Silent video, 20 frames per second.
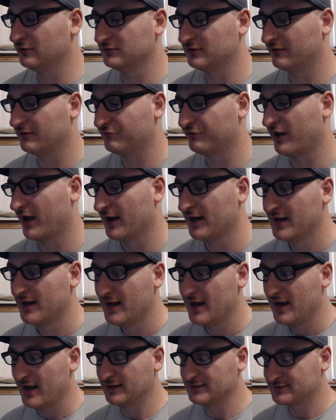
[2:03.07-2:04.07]
love that.
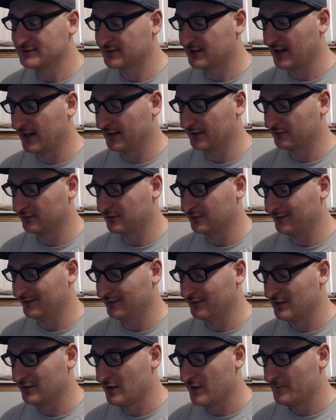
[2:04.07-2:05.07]
It's got
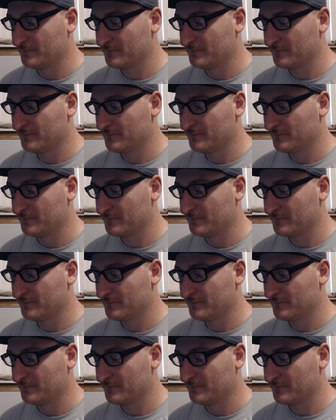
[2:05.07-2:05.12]
the